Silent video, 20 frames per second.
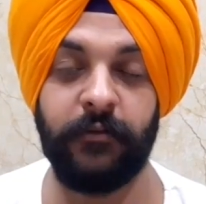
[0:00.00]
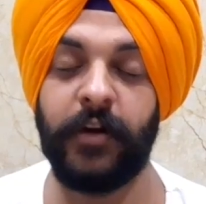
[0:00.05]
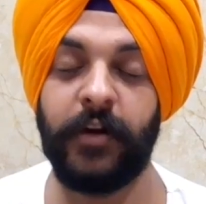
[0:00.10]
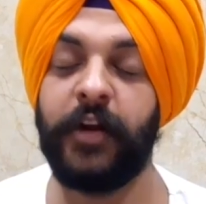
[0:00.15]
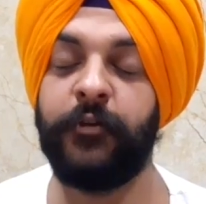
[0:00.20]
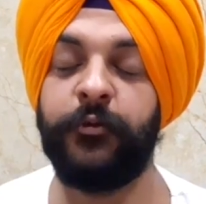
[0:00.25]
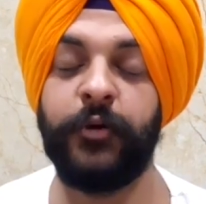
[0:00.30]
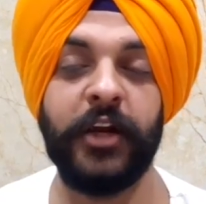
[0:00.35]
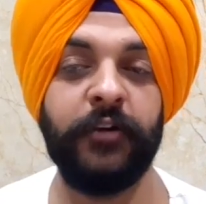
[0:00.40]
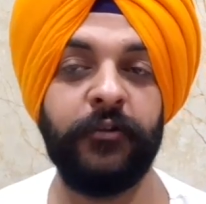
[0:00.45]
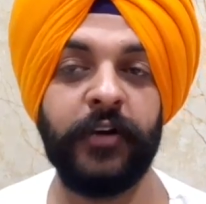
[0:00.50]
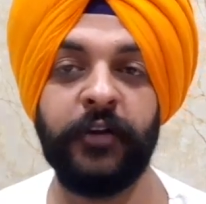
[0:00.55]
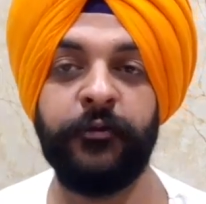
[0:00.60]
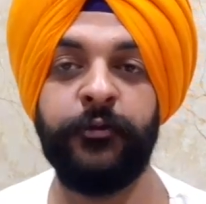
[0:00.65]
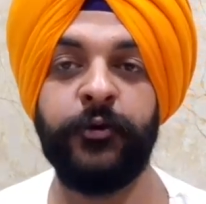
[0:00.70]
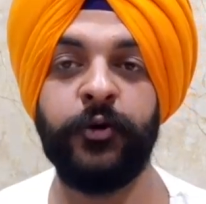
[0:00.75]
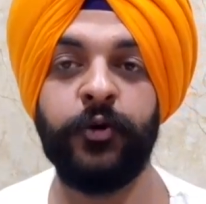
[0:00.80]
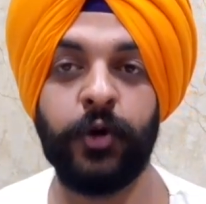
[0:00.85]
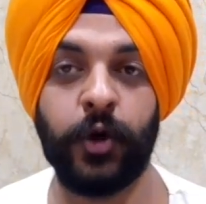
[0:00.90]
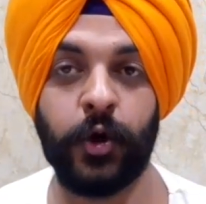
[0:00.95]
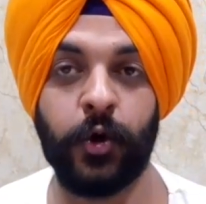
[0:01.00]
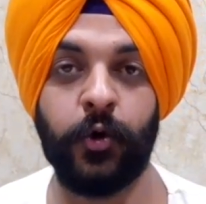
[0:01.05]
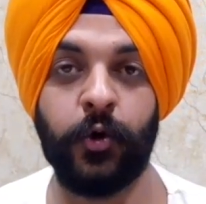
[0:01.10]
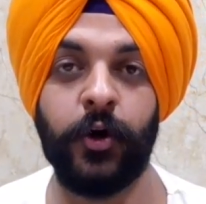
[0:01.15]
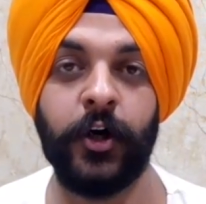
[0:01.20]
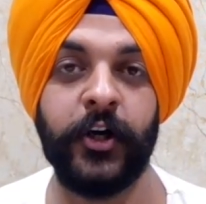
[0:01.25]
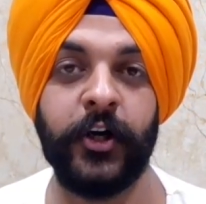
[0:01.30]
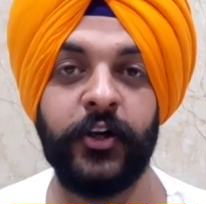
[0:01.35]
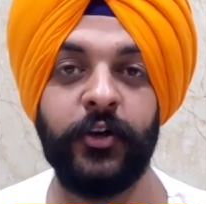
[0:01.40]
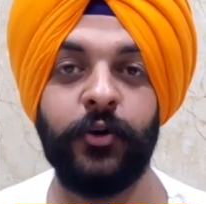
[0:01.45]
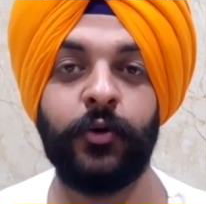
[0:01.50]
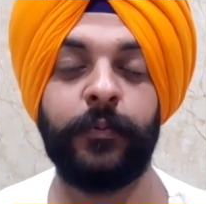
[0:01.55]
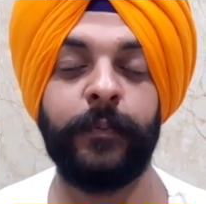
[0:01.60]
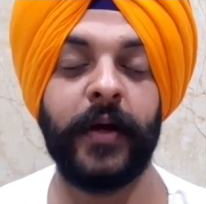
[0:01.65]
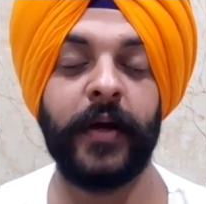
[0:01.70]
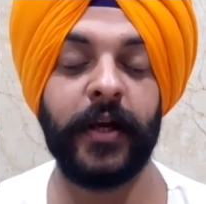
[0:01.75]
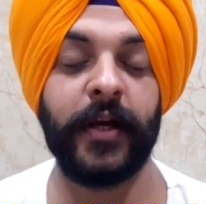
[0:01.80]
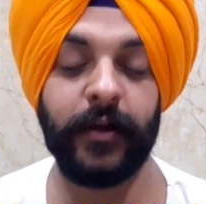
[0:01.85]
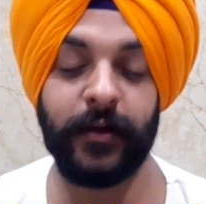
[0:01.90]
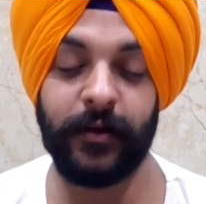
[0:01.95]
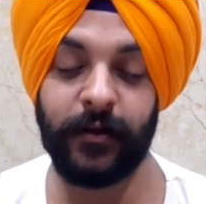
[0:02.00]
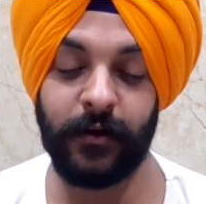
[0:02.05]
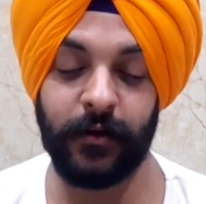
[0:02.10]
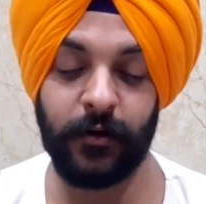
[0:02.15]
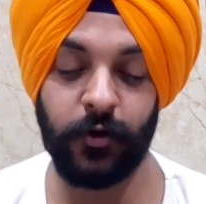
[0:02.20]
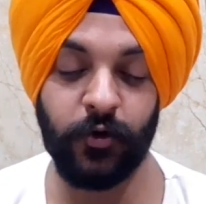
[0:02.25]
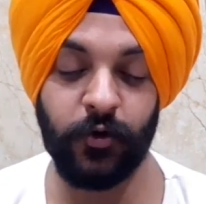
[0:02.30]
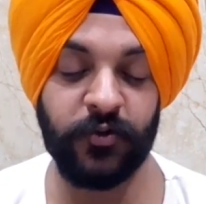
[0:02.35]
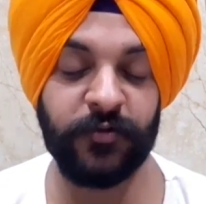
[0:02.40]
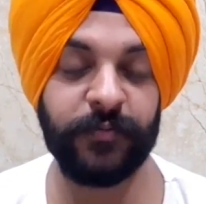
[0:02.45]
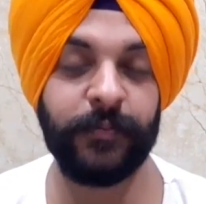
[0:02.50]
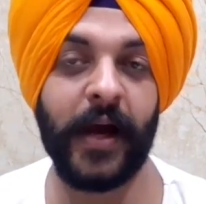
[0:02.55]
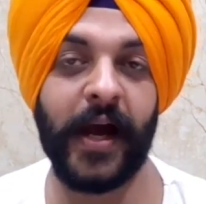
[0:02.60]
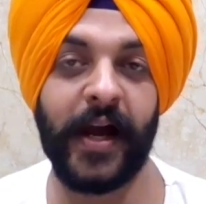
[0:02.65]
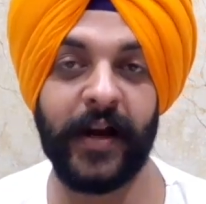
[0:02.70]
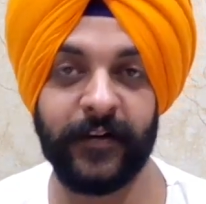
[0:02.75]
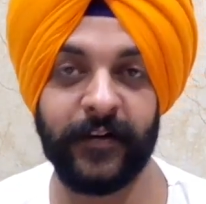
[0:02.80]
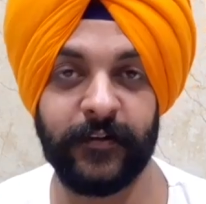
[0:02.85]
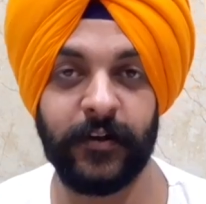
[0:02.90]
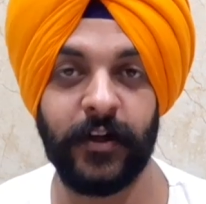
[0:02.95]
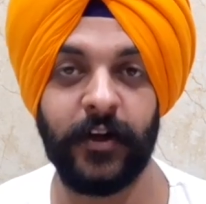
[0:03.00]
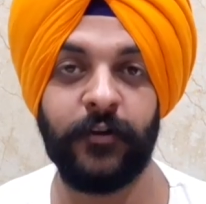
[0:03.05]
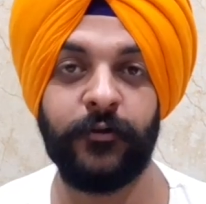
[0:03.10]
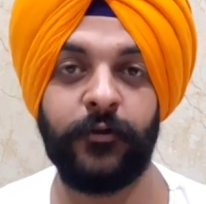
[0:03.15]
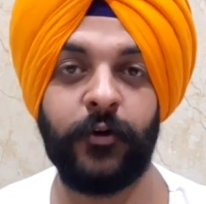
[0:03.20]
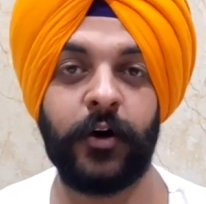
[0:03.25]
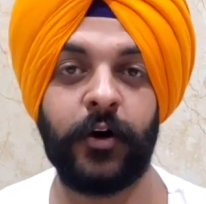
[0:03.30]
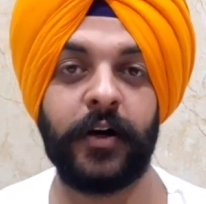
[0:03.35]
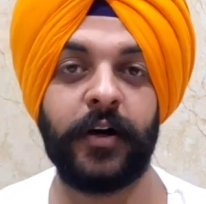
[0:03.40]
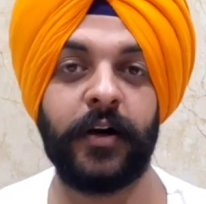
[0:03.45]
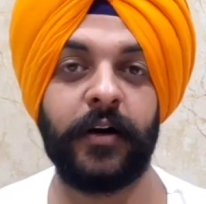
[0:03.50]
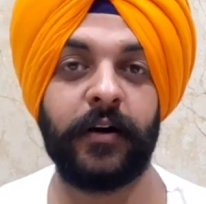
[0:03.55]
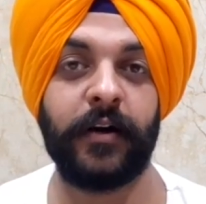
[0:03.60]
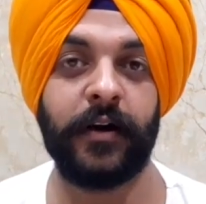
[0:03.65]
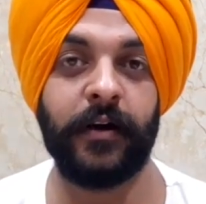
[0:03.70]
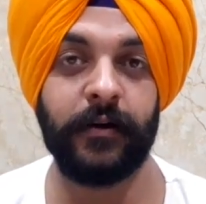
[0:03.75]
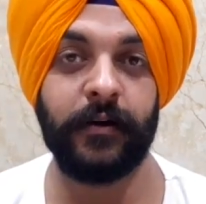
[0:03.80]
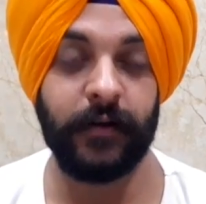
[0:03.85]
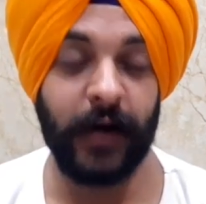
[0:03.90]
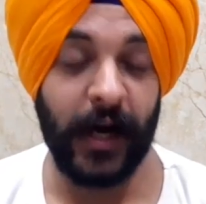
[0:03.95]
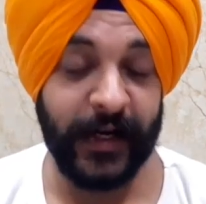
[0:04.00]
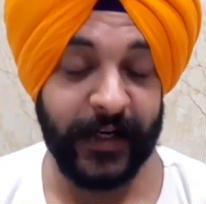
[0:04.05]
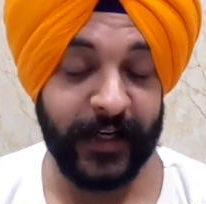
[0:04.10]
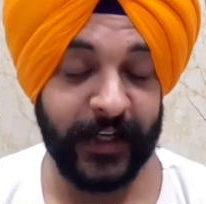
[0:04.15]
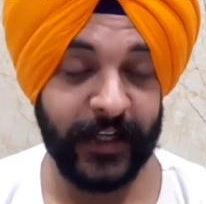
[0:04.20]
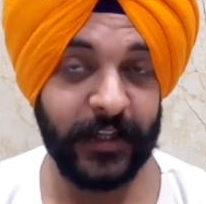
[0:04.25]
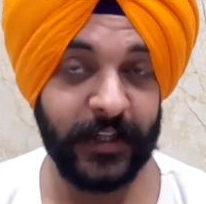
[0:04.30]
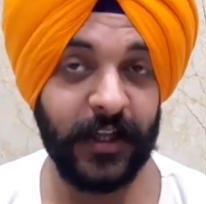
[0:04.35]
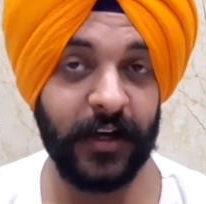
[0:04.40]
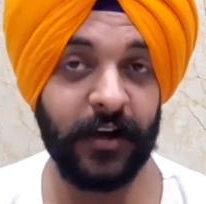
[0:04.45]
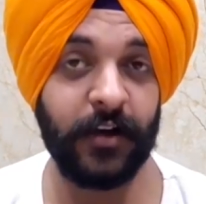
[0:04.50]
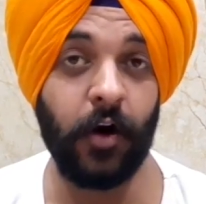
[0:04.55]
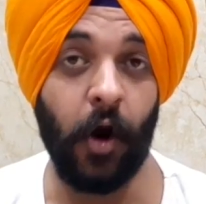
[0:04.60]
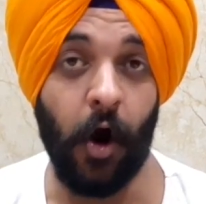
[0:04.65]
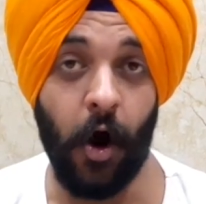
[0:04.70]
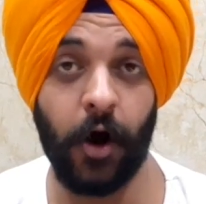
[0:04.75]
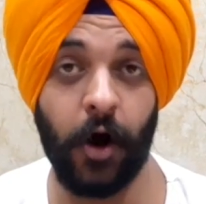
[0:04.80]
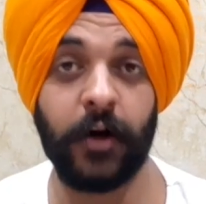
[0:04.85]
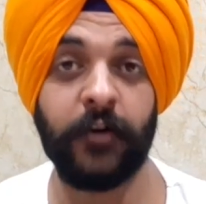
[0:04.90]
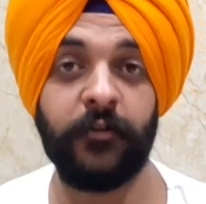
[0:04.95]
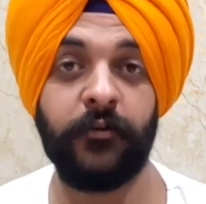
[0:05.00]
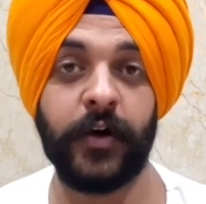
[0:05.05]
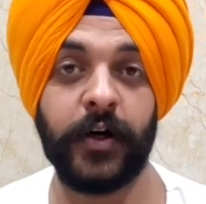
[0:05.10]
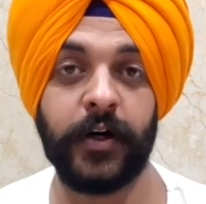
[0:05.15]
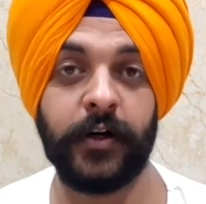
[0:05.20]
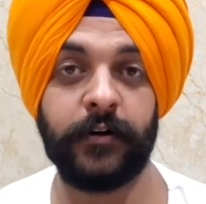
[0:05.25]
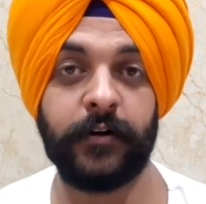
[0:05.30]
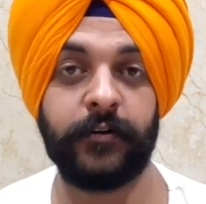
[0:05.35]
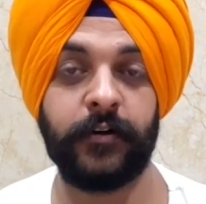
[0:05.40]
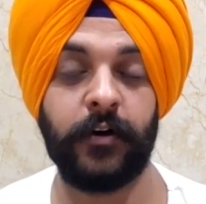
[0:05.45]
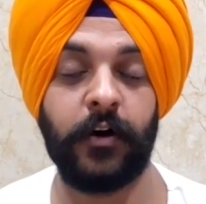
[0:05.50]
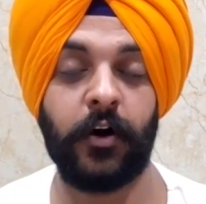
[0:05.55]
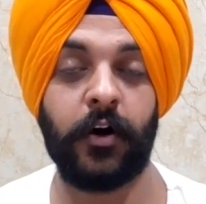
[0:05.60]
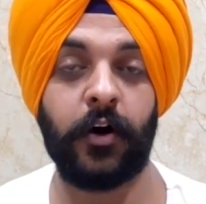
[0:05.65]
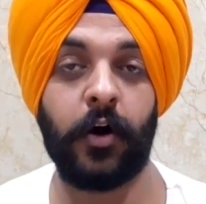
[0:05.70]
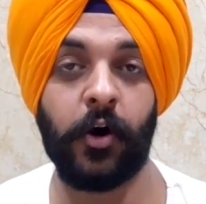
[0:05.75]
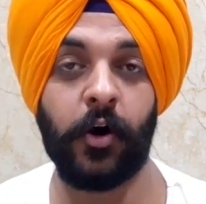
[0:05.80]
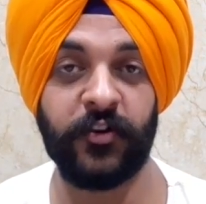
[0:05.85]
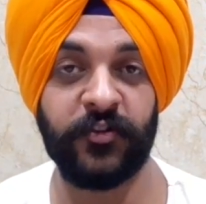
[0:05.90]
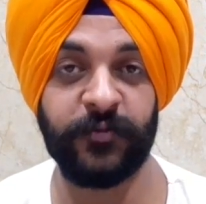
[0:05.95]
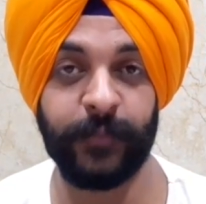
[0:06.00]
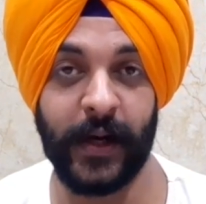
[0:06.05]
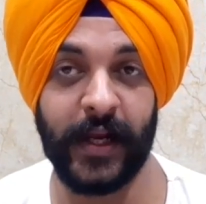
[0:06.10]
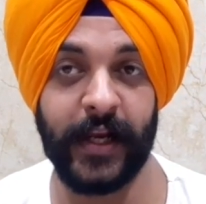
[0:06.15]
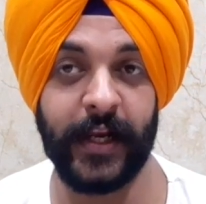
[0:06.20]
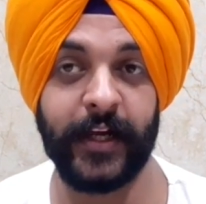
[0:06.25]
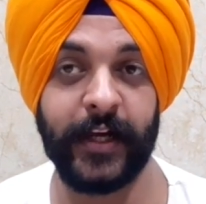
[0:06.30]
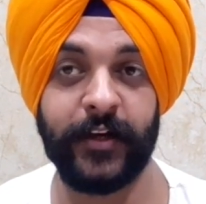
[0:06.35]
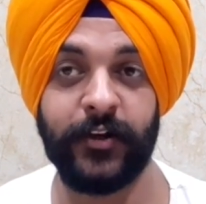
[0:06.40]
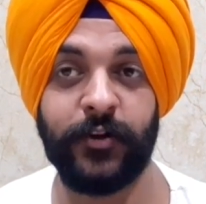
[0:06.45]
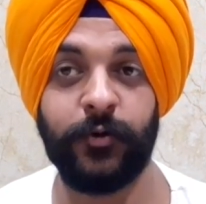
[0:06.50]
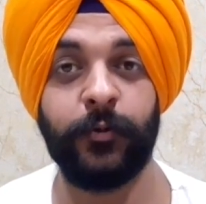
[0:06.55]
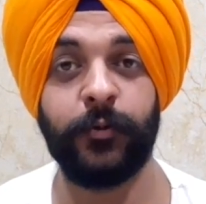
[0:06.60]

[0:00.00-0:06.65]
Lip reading: Even if you know, you may lose bands for writing the wrong words or wrong spelling.